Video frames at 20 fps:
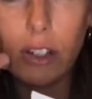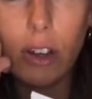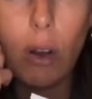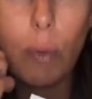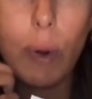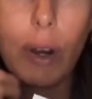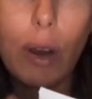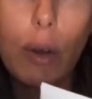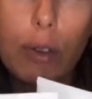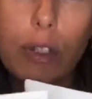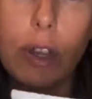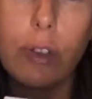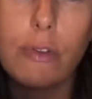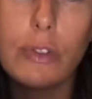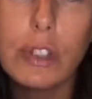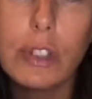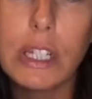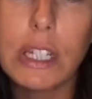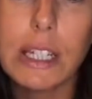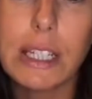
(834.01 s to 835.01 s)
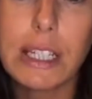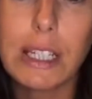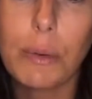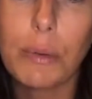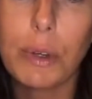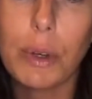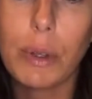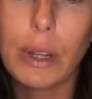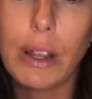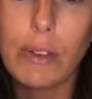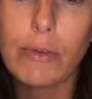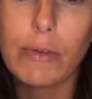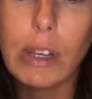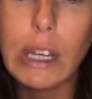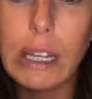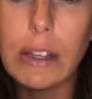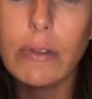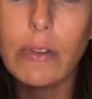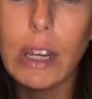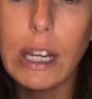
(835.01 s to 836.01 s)
Like when I was going through TSW and had
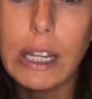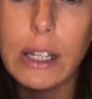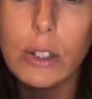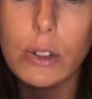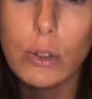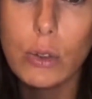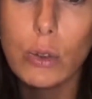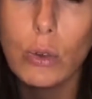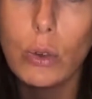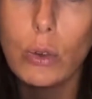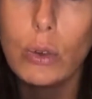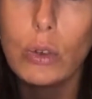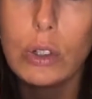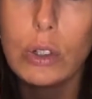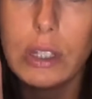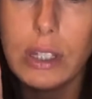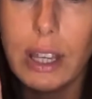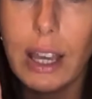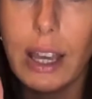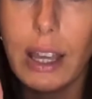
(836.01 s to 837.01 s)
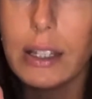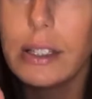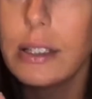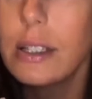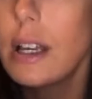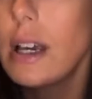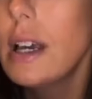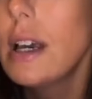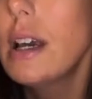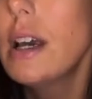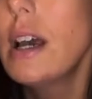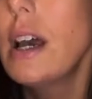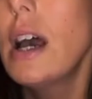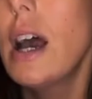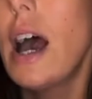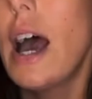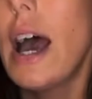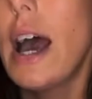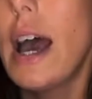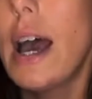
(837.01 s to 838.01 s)
really, really sore skin,
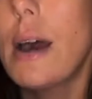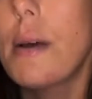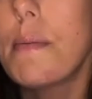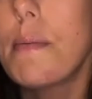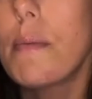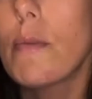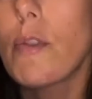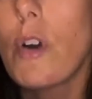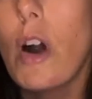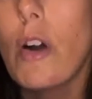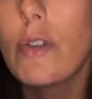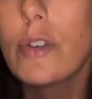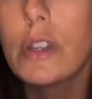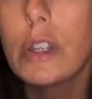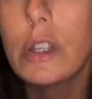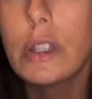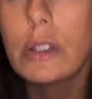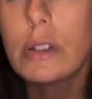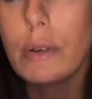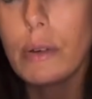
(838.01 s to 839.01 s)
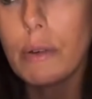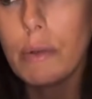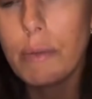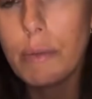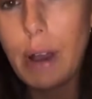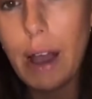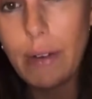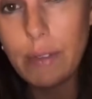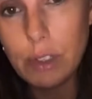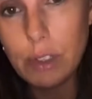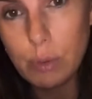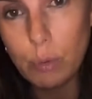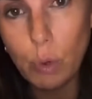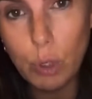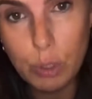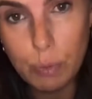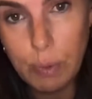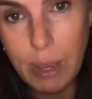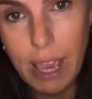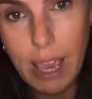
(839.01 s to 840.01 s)
um, rather than having to
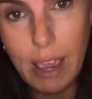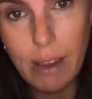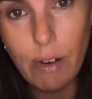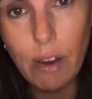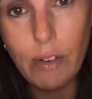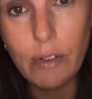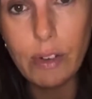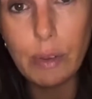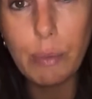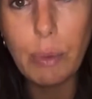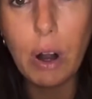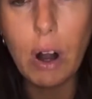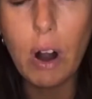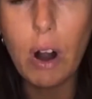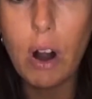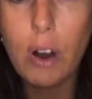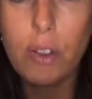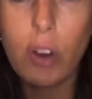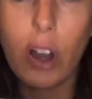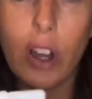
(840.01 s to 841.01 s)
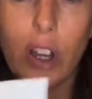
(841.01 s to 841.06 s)
wash my hair over the bath,